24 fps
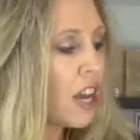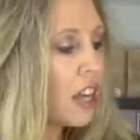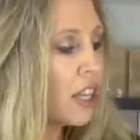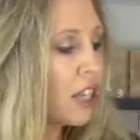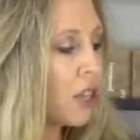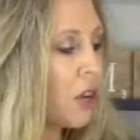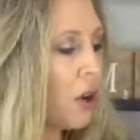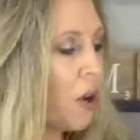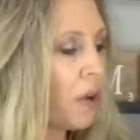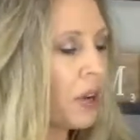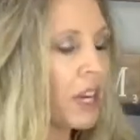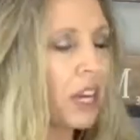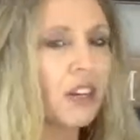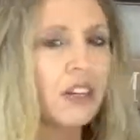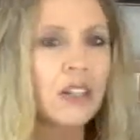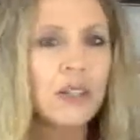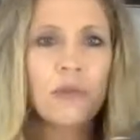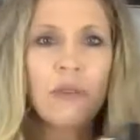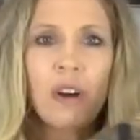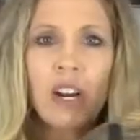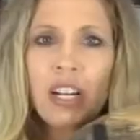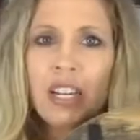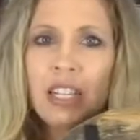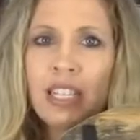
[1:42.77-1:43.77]
So here's
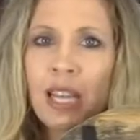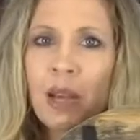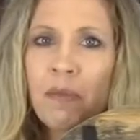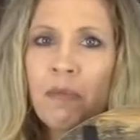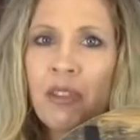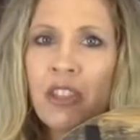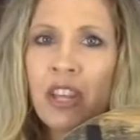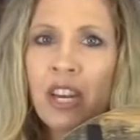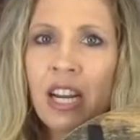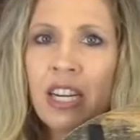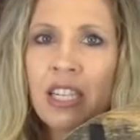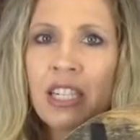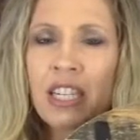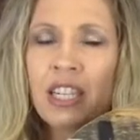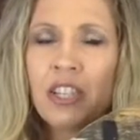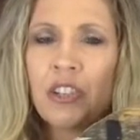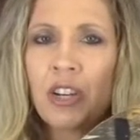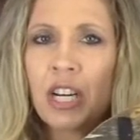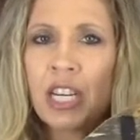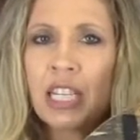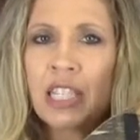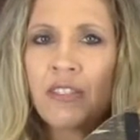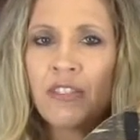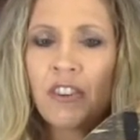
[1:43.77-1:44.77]
one example that I did
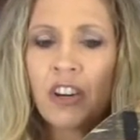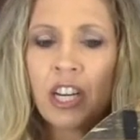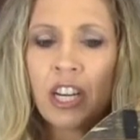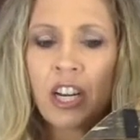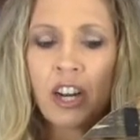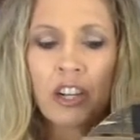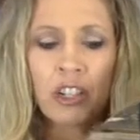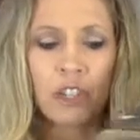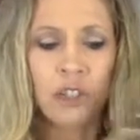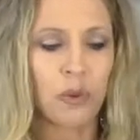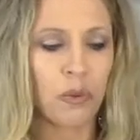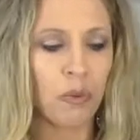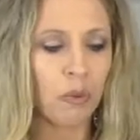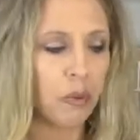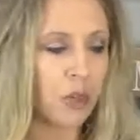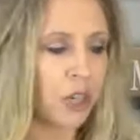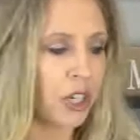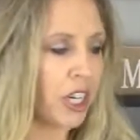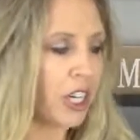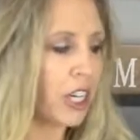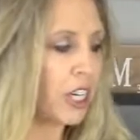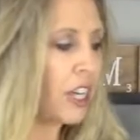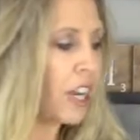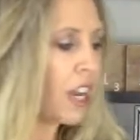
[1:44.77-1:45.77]
transferring it onto
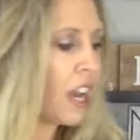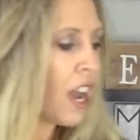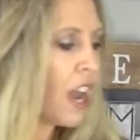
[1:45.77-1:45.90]
wood.